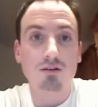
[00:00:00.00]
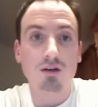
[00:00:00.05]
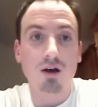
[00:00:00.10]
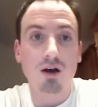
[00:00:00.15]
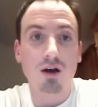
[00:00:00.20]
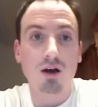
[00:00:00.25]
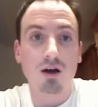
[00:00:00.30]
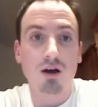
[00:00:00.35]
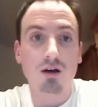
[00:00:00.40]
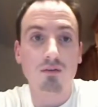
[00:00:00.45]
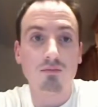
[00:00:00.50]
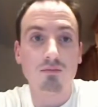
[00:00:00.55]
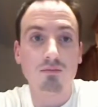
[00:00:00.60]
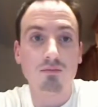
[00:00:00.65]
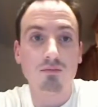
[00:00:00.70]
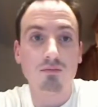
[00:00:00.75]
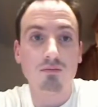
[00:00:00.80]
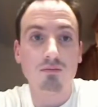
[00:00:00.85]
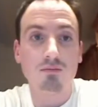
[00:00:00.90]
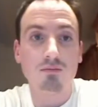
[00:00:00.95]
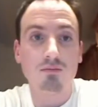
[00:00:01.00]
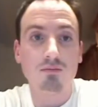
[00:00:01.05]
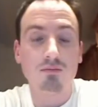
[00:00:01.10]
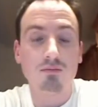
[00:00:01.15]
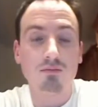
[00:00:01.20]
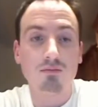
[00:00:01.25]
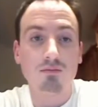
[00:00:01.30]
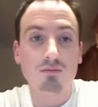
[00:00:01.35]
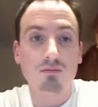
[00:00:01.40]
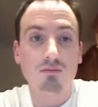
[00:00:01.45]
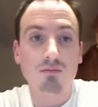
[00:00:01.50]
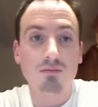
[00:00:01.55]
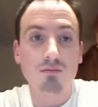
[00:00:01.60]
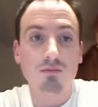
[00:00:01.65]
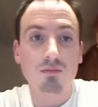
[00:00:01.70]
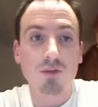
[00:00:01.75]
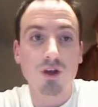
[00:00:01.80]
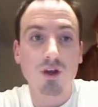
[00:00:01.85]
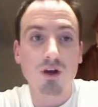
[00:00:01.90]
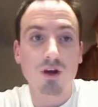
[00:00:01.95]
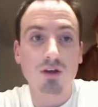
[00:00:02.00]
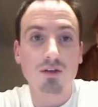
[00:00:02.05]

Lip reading: I